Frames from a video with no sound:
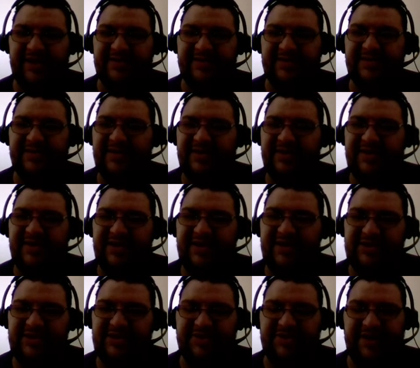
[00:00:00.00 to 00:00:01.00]
Try and get
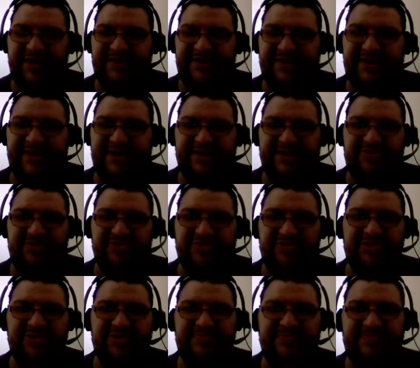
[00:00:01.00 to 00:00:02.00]
extra spirit
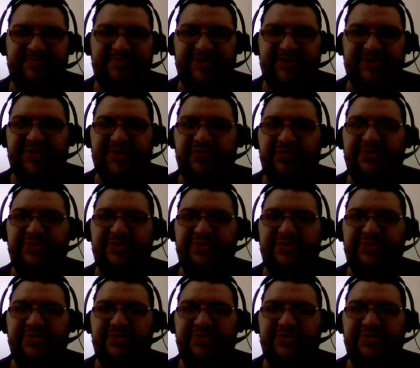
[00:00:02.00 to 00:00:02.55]
rolled on